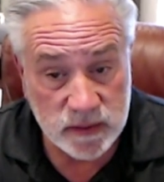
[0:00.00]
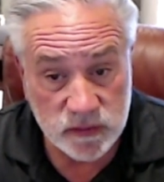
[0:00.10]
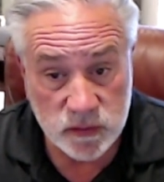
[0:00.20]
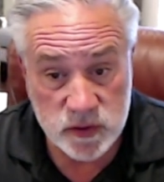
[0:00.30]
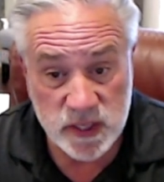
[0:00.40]

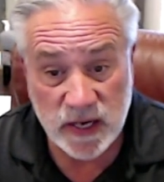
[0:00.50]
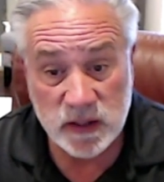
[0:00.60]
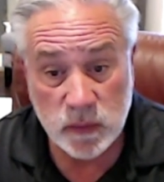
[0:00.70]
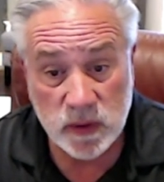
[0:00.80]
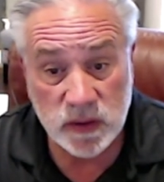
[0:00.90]
So
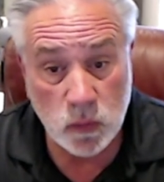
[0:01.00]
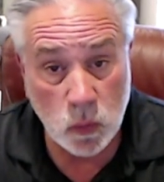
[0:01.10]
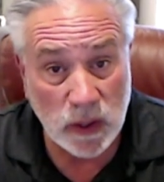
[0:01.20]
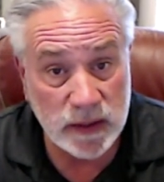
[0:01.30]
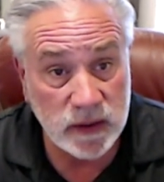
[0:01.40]
January
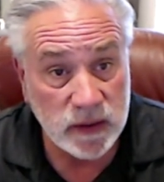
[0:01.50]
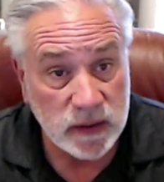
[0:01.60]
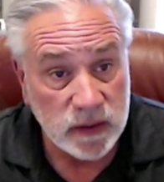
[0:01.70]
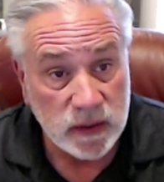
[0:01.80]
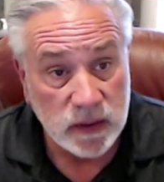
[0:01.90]
1
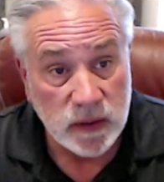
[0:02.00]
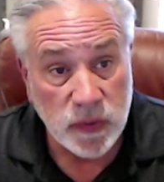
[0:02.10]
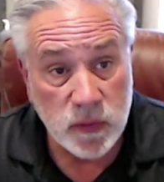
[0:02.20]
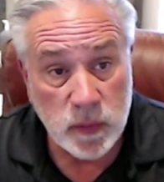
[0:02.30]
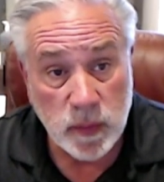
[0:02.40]

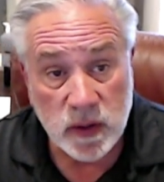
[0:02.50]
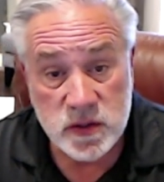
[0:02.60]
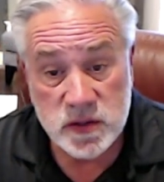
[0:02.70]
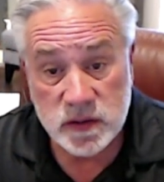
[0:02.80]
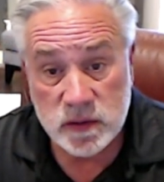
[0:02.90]
through March